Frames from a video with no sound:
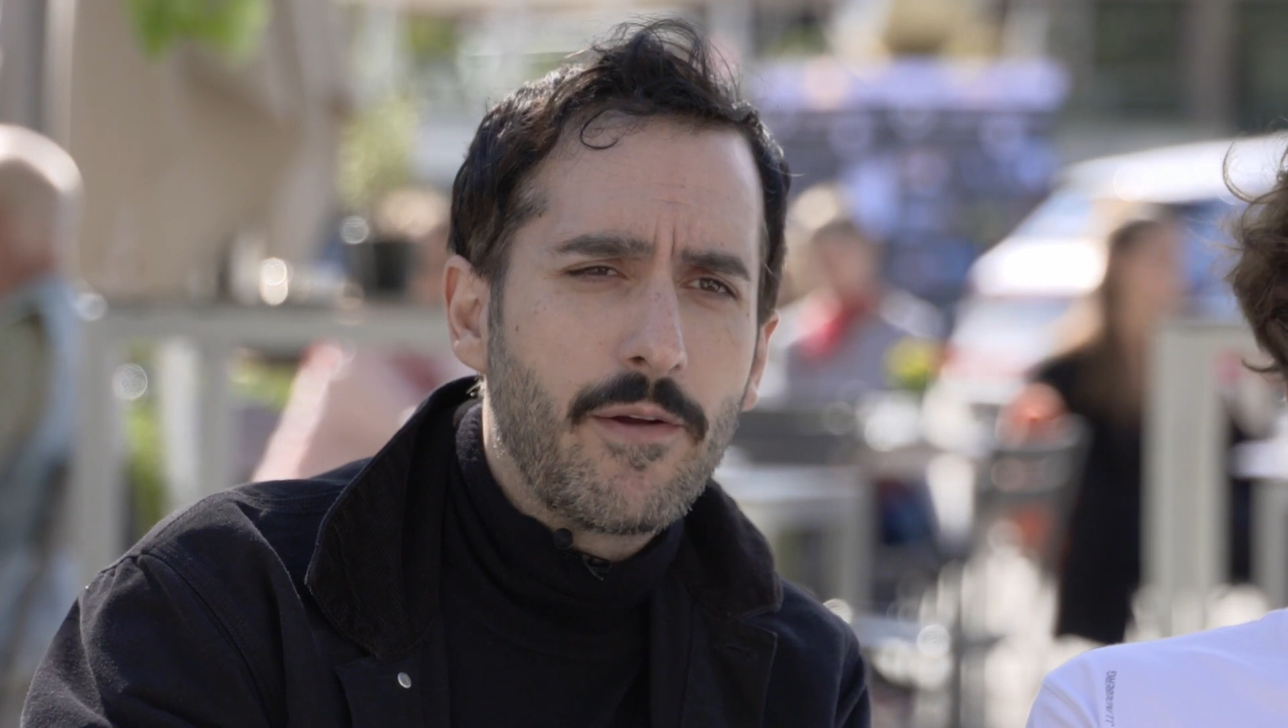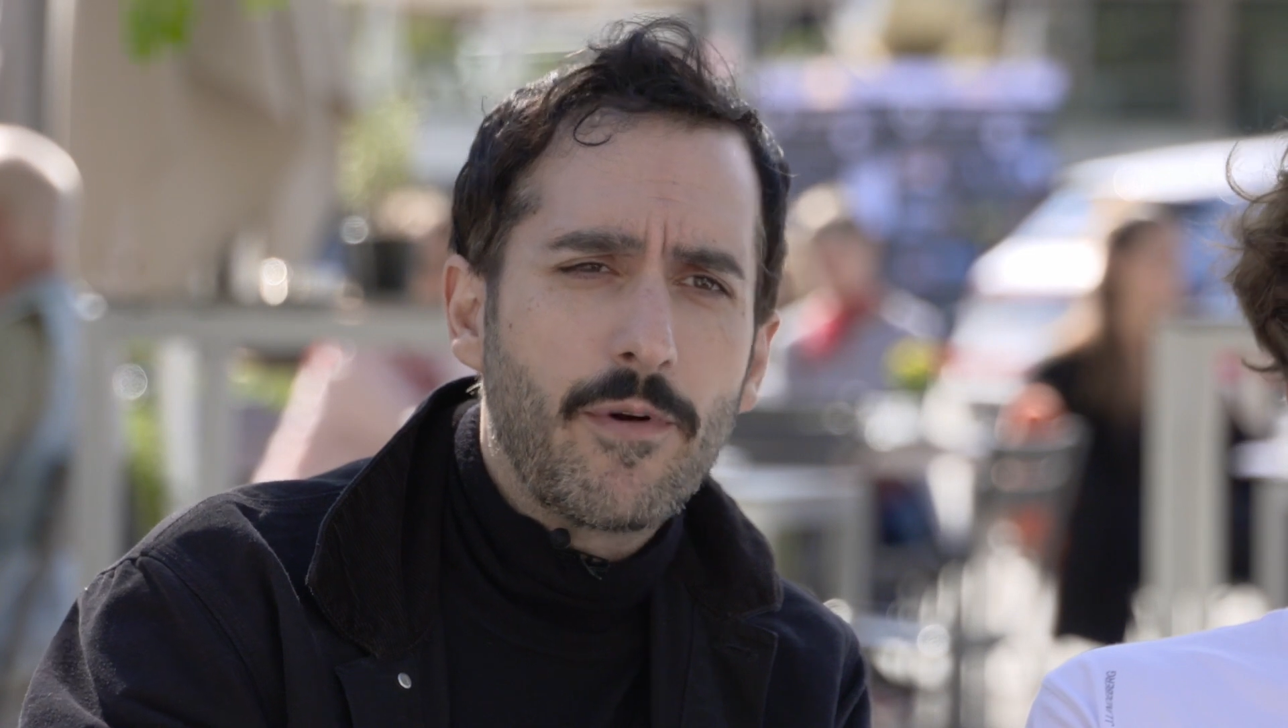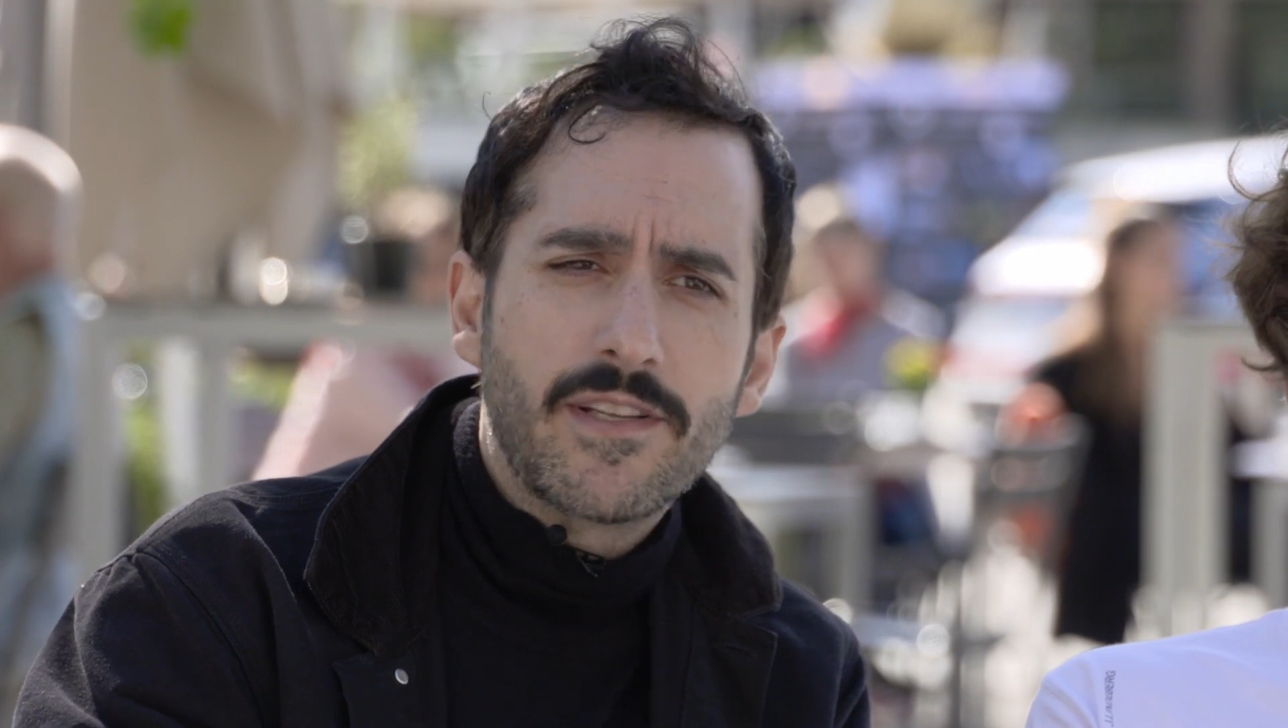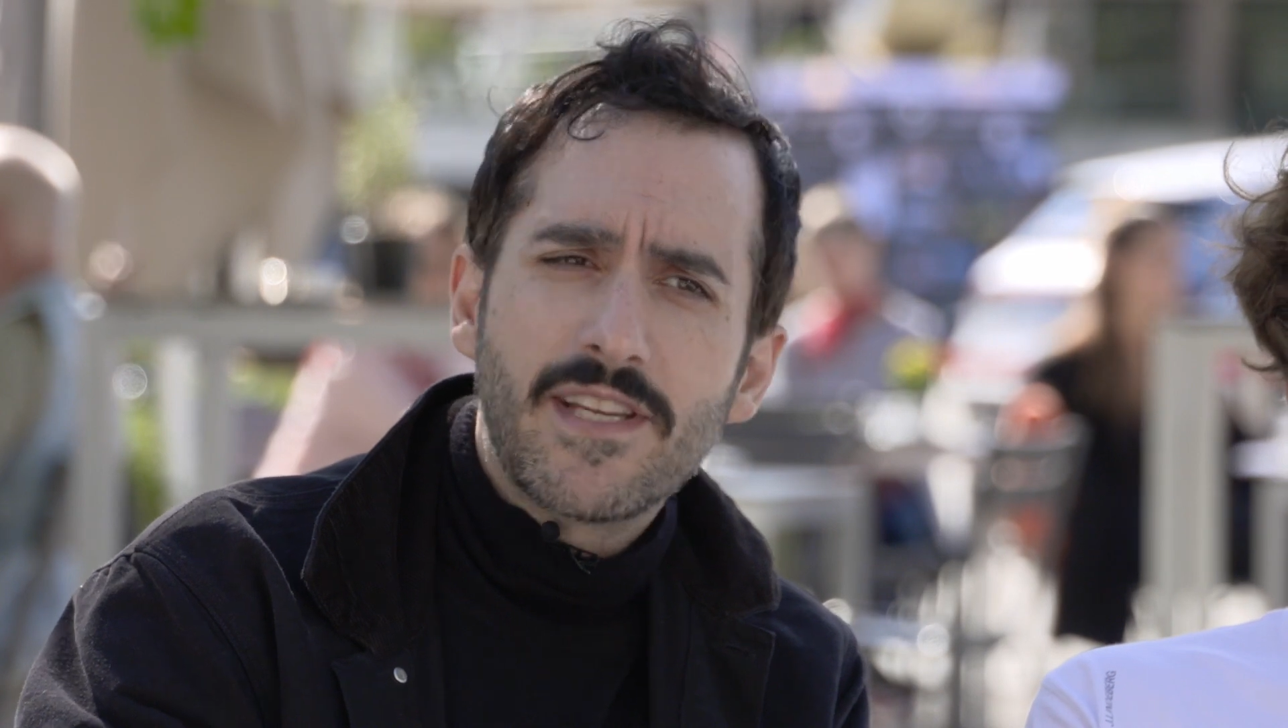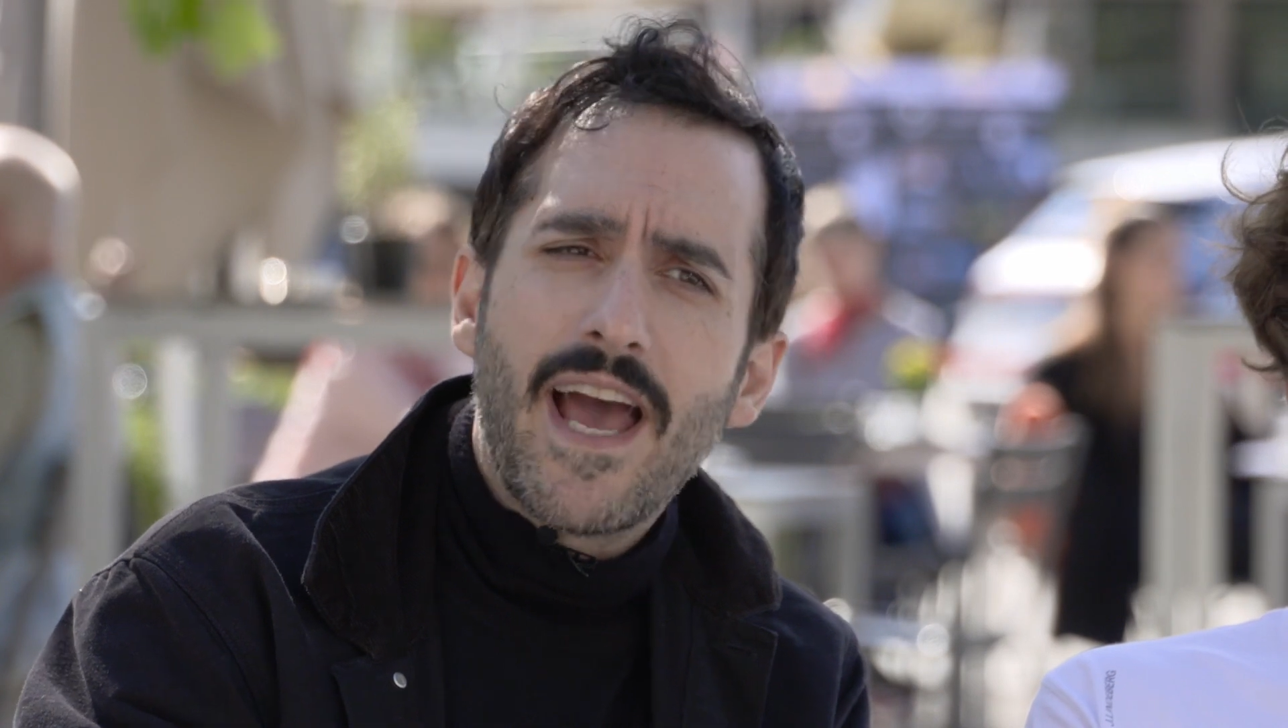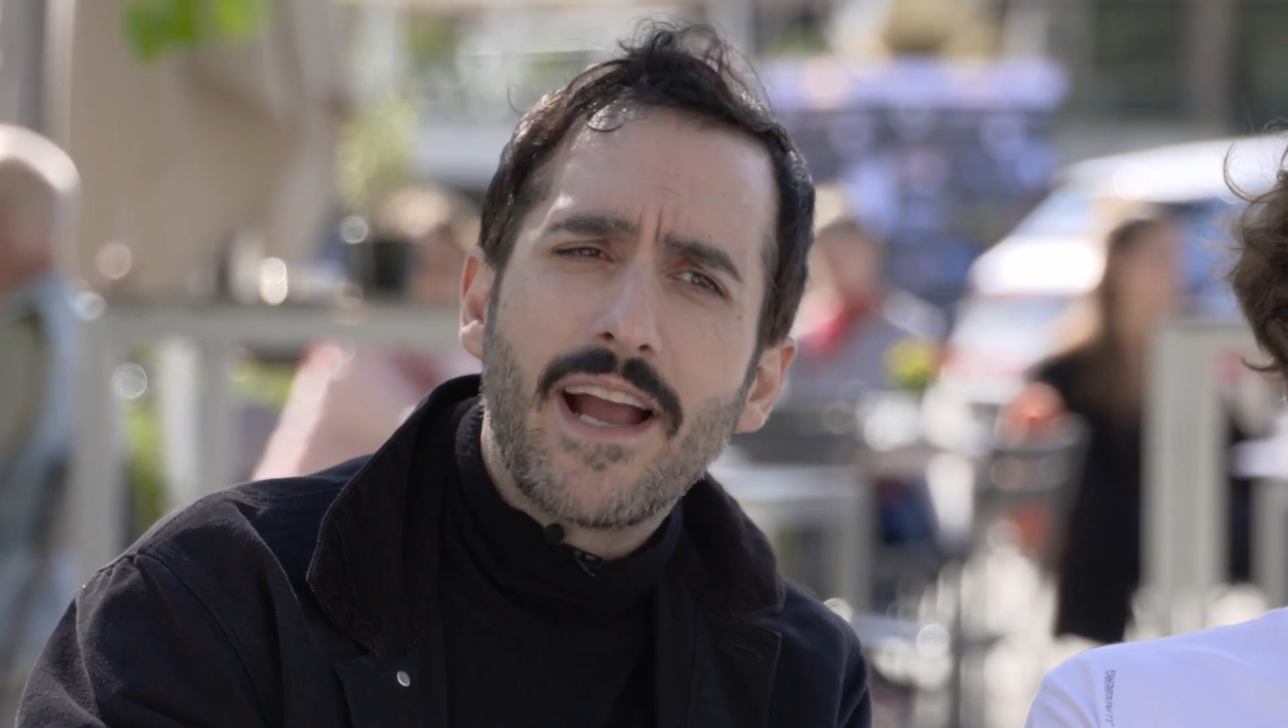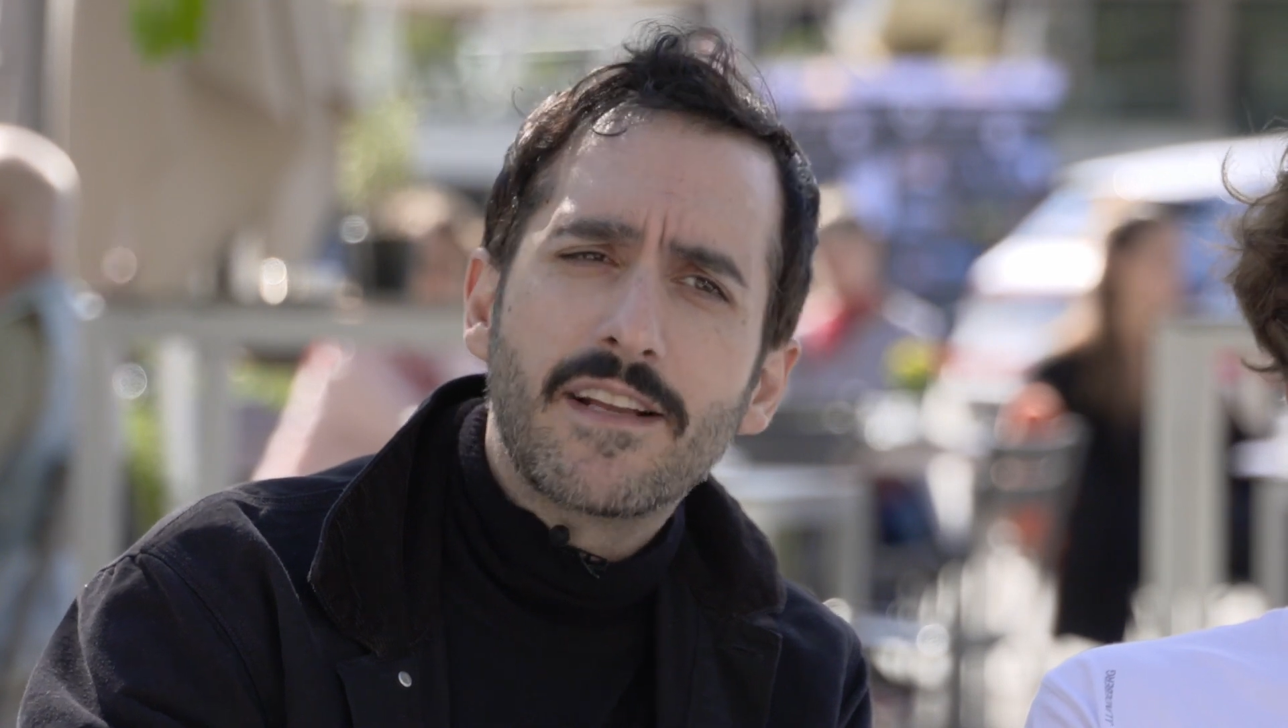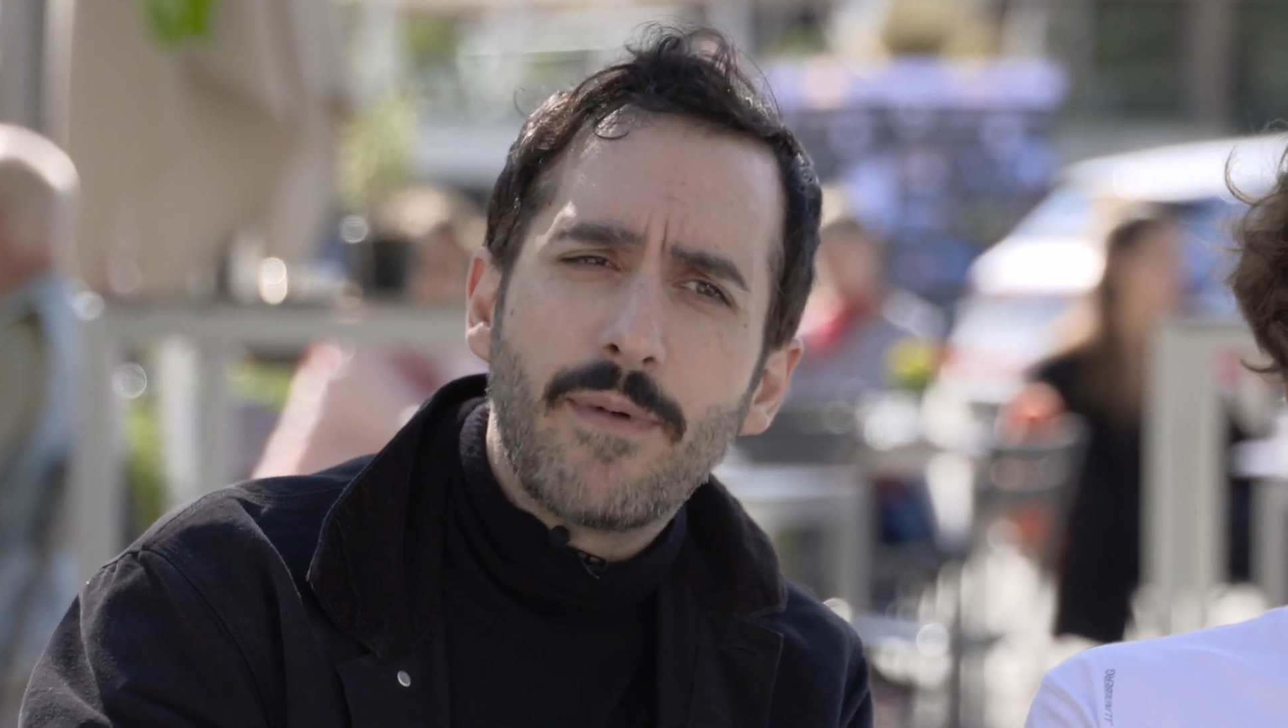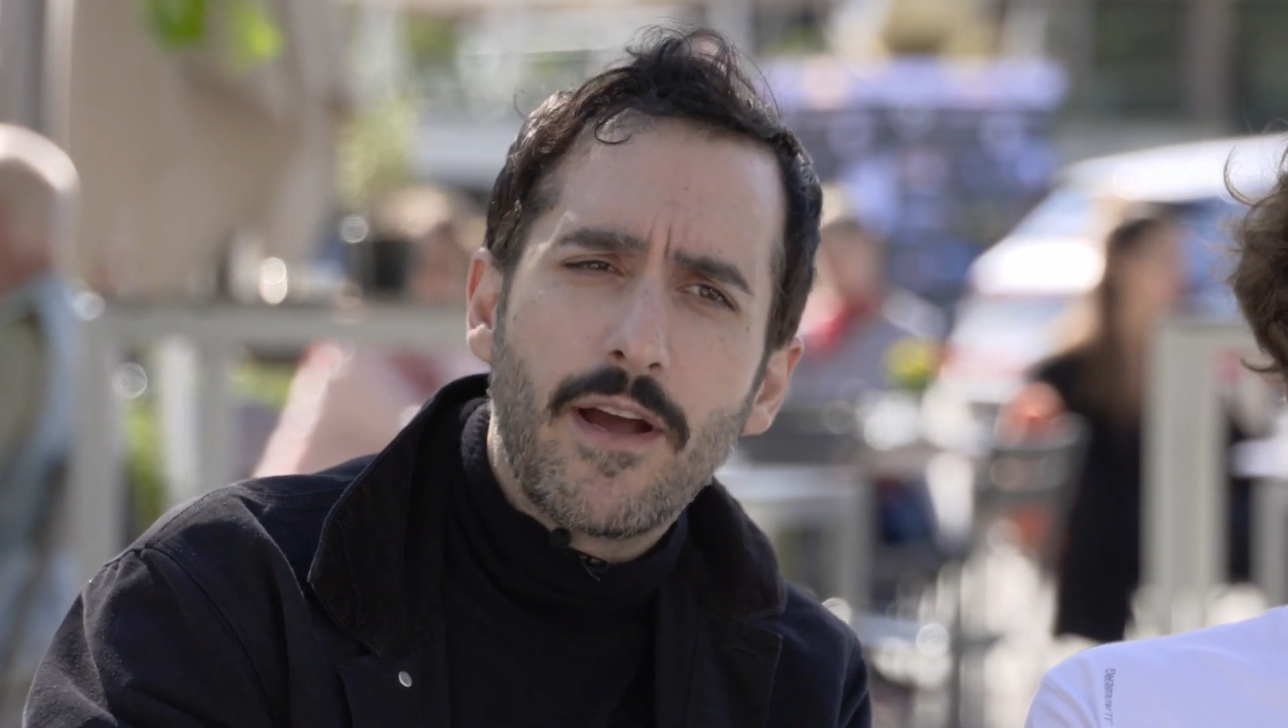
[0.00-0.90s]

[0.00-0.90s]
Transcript: they were attacked